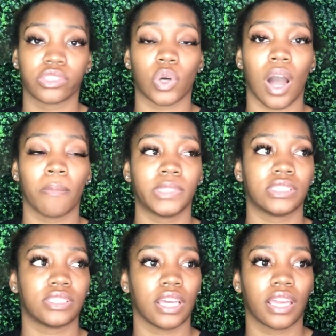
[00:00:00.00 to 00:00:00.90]
So I'm
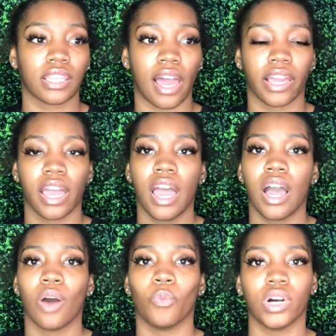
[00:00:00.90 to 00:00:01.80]
just thinking, like,
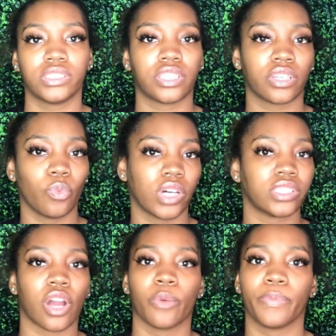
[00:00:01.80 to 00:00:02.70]
what's
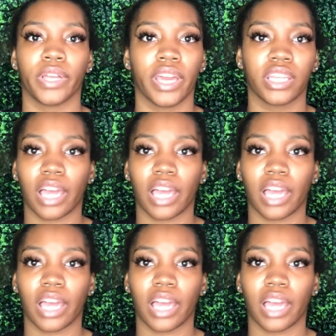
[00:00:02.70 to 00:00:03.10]
her plan?